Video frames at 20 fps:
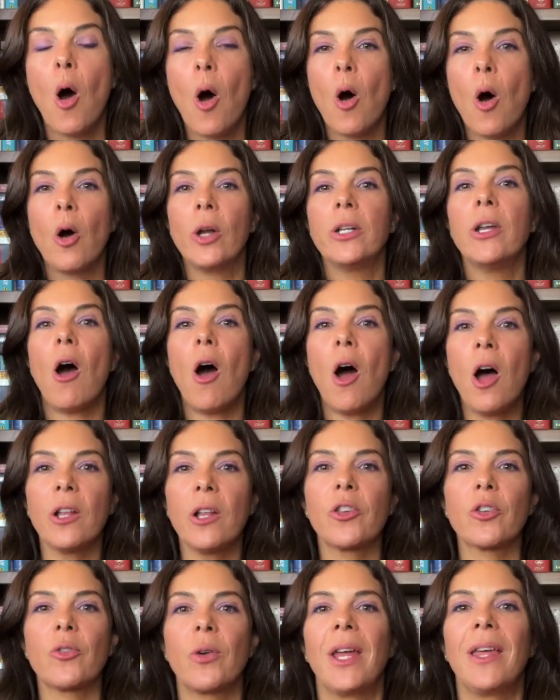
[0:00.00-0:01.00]
on
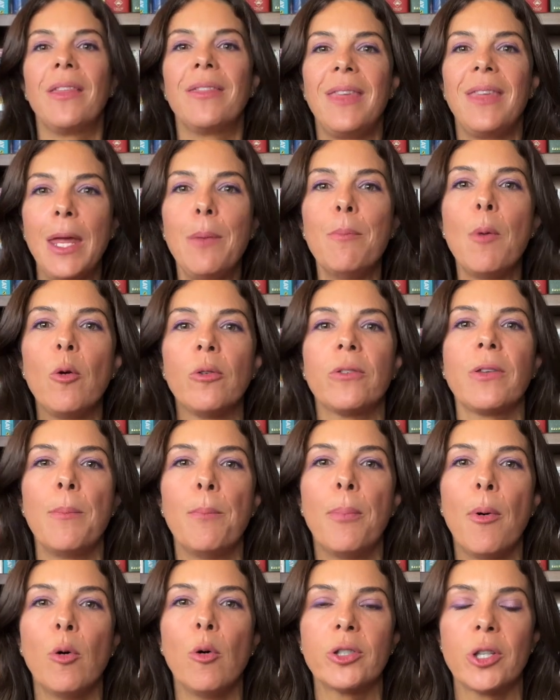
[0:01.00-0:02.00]
answering the most
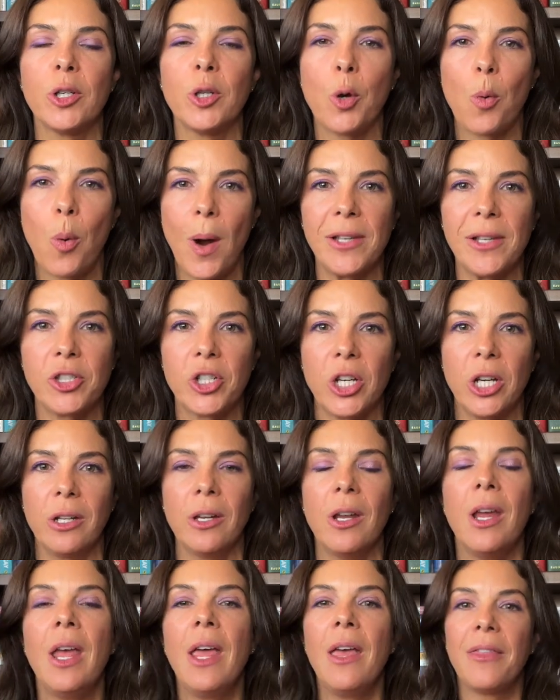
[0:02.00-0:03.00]
important
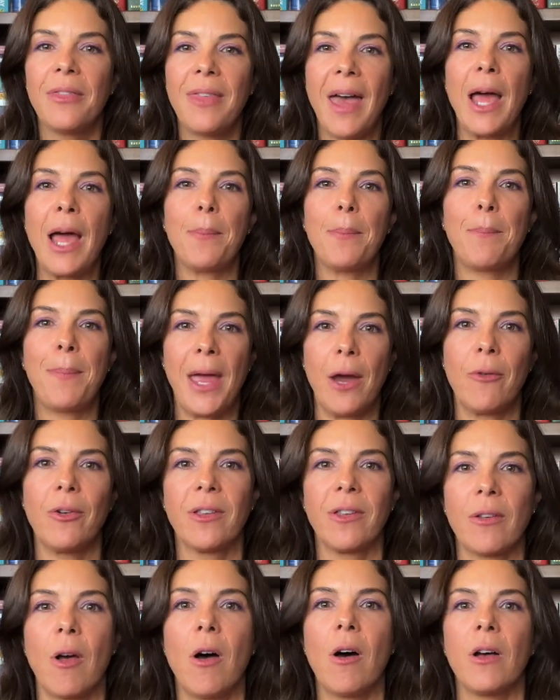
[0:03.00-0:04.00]
question that
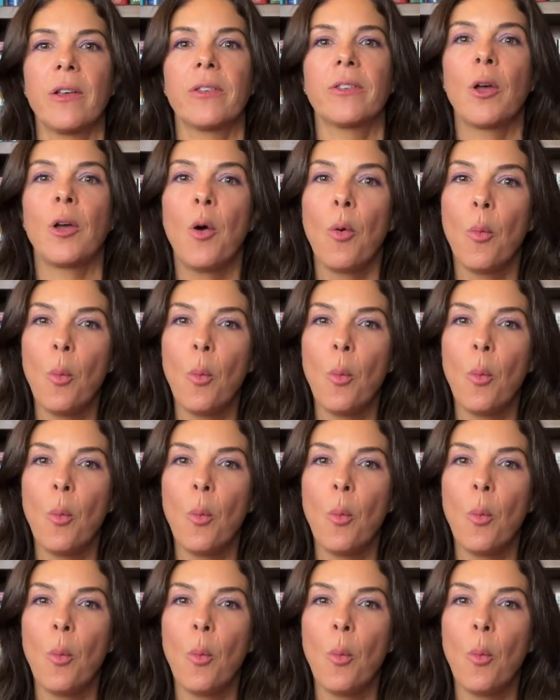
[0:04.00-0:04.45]
parents ask,